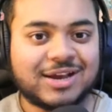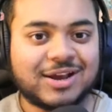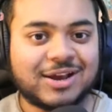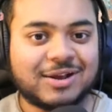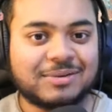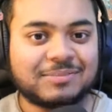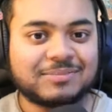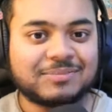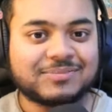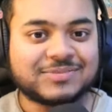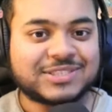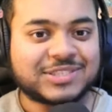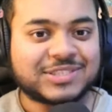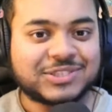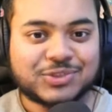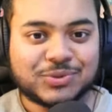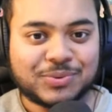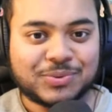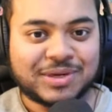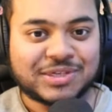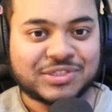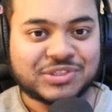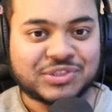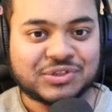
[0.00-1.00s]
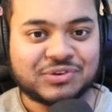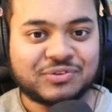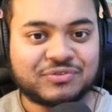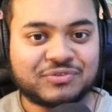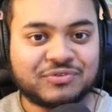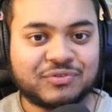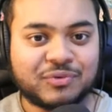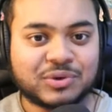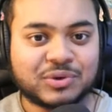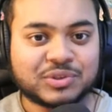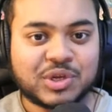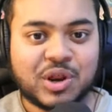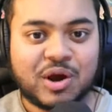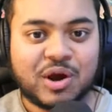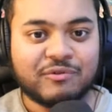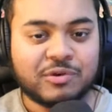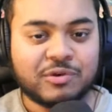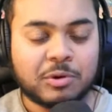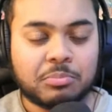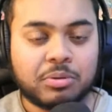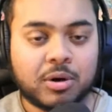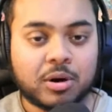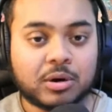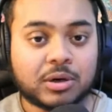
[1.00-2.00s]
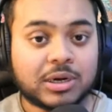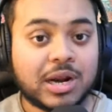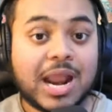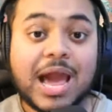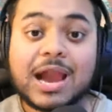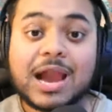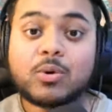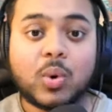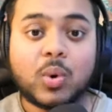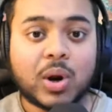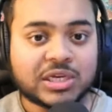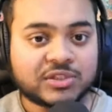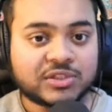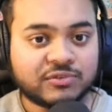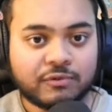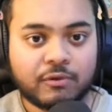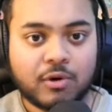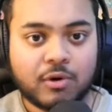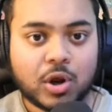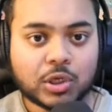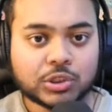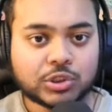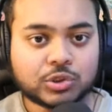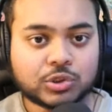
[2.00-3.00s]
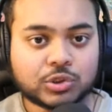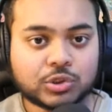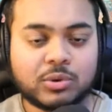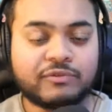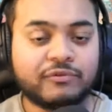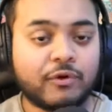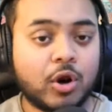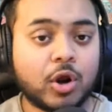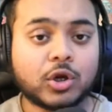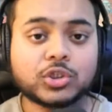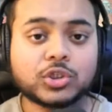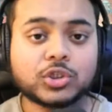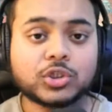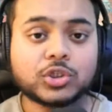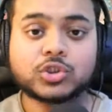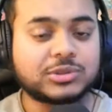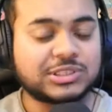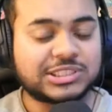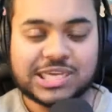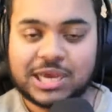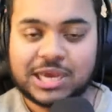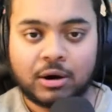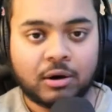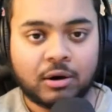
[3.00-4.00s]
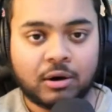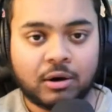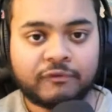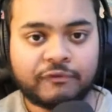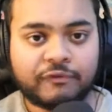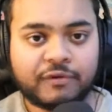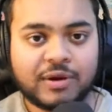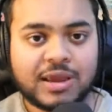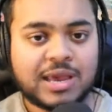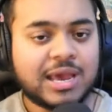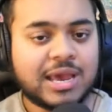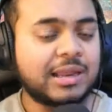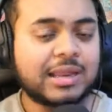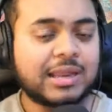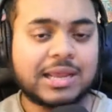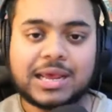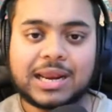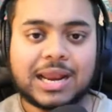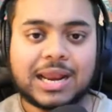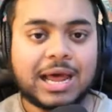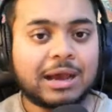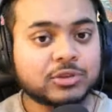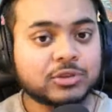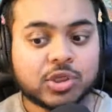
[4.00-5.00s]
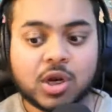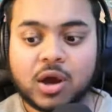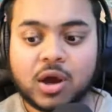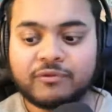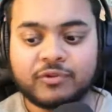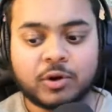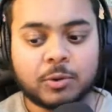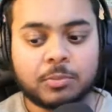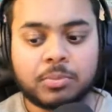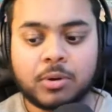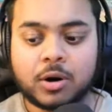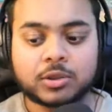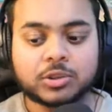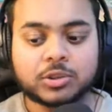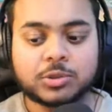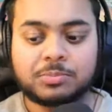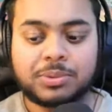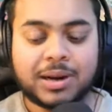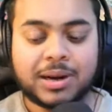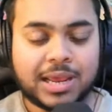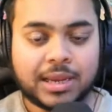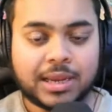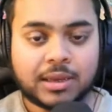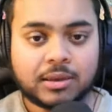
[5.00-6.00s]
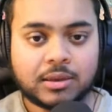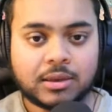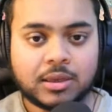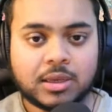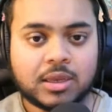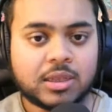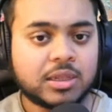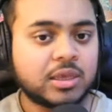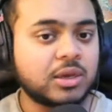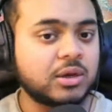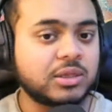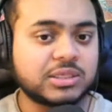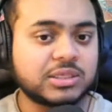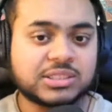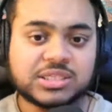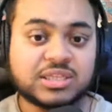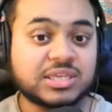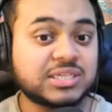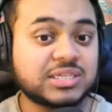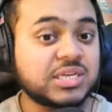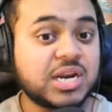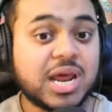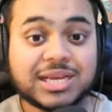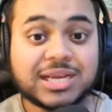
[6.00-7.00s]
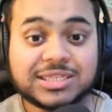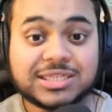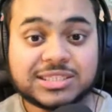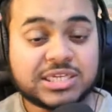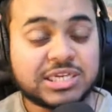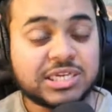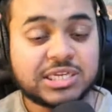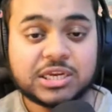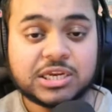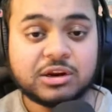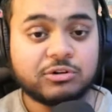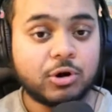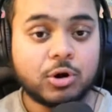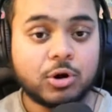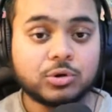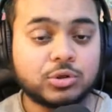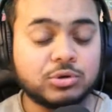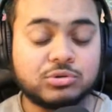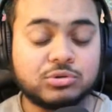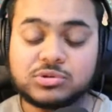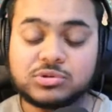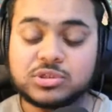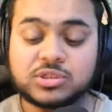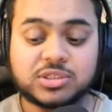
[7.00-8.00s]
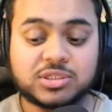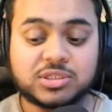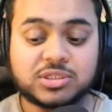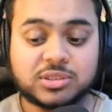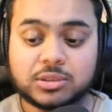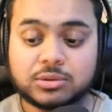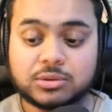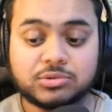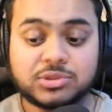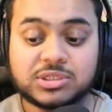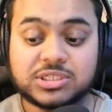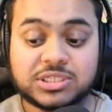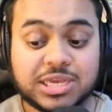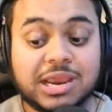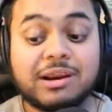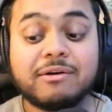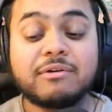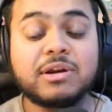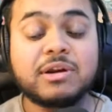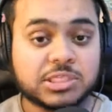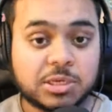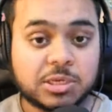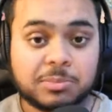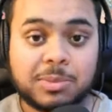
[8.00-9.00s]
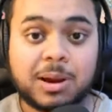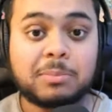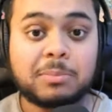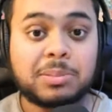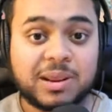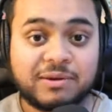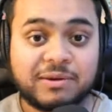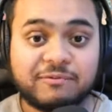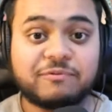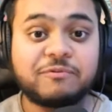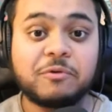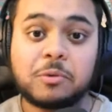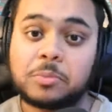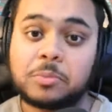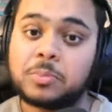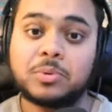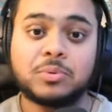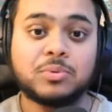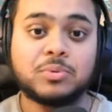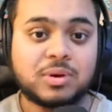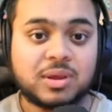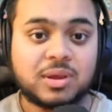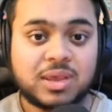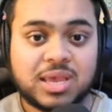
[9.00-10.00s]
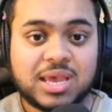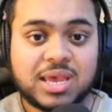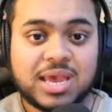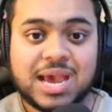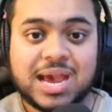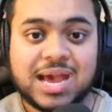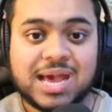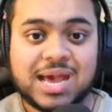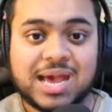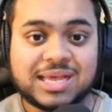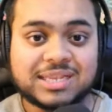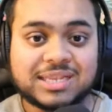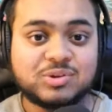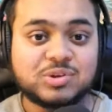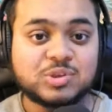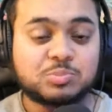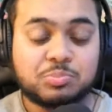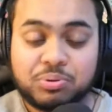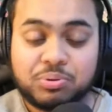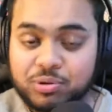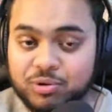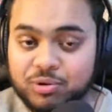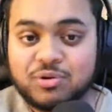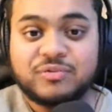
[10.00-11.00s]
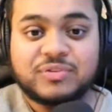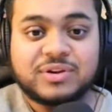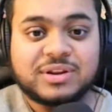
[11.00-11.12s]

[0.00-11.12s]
situation for Slavia Prague. Likewise for Arsenal, if Arsenal sit off and they allow Slavia Prague to play, because there's a 19-year-old who's serious about playing football and who has proven